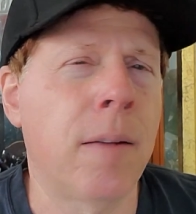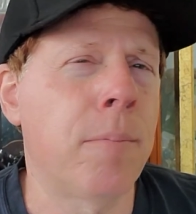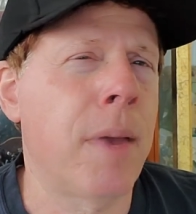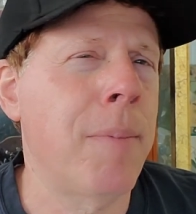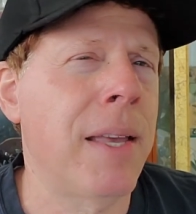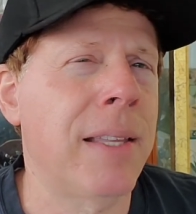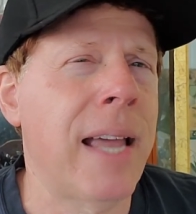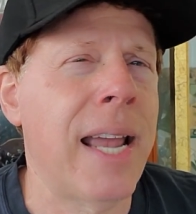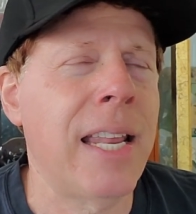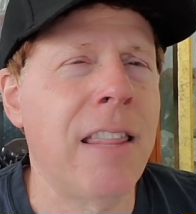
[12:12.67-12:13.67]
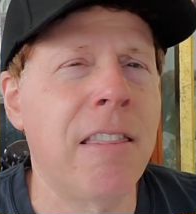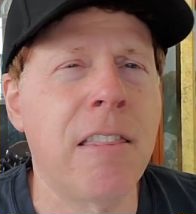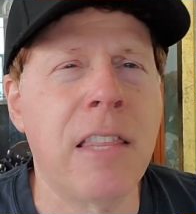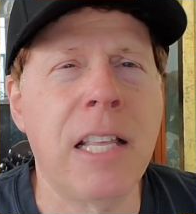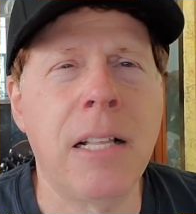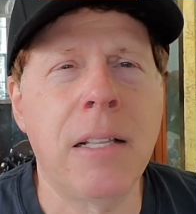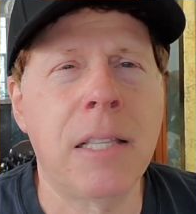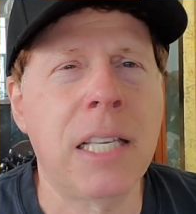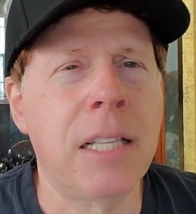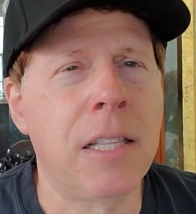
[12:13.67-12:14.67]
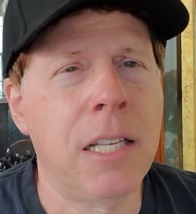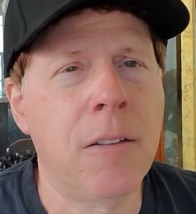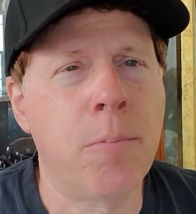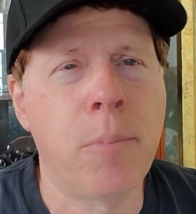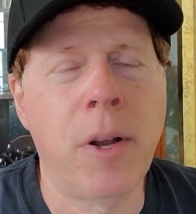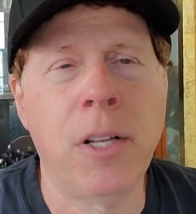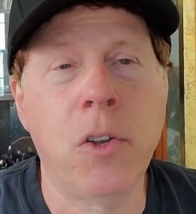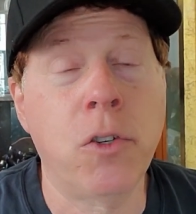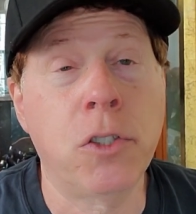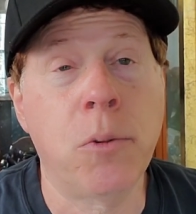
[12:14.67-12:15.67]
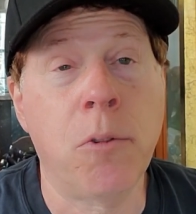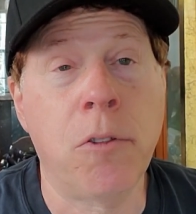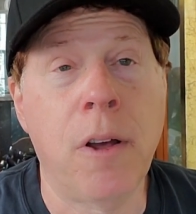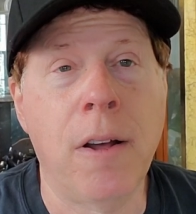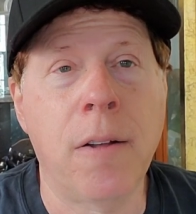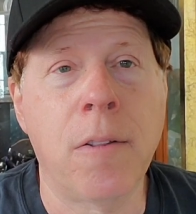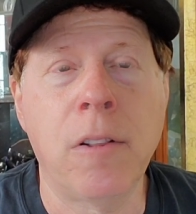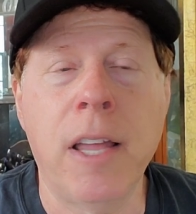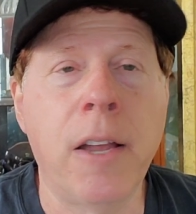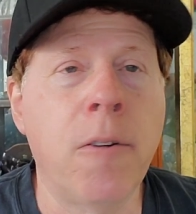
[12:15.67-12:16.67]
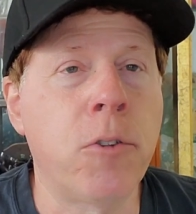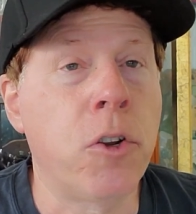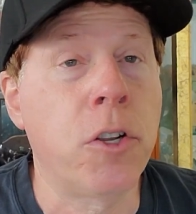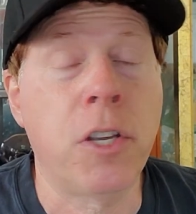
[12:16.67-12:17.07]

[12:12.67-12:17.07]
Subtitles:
maybe a tiny thin, barely noticeable layer of dirt.